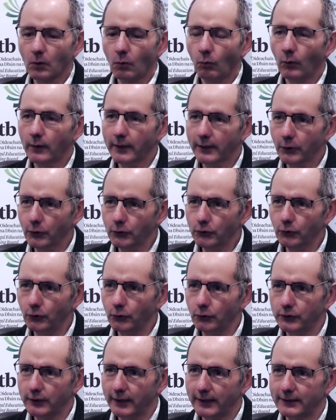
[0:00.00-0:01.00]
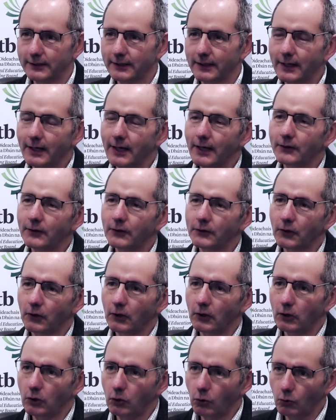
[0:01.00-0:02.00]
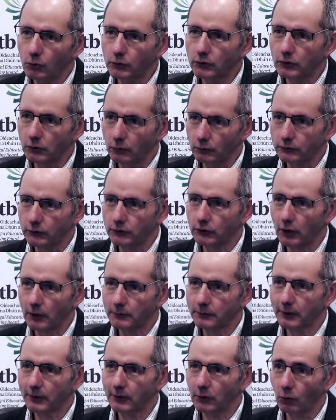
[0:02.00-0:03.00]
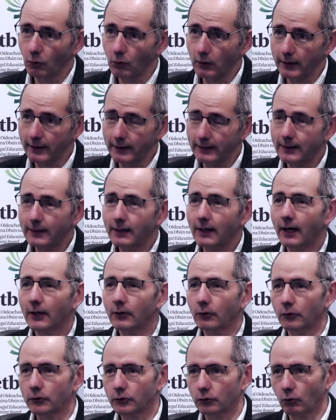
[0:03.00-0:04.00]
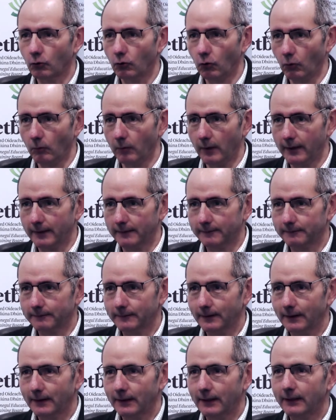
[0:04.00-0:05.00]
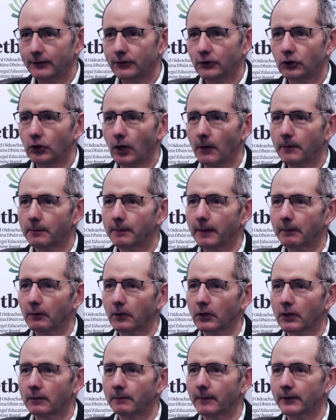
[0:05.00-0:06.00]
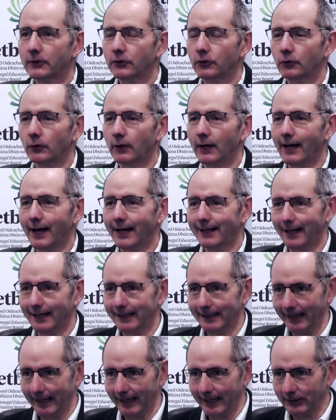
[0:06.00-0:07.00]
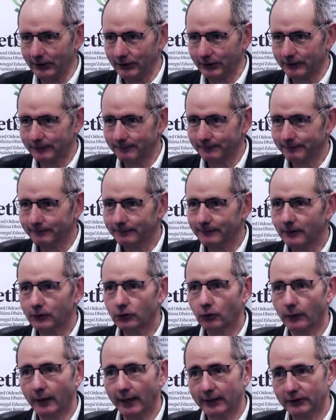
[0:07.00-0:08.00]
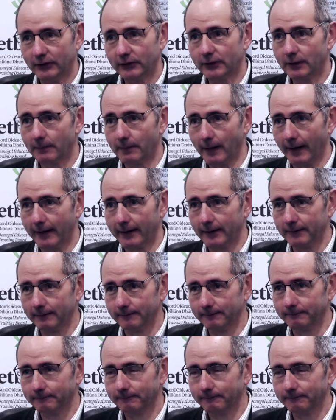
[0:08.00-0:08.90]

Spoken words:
Well, the good news is that there are loads and loads of jobs here locally and also globally. It's a job that people can come into at any age, so age isn't a barrier.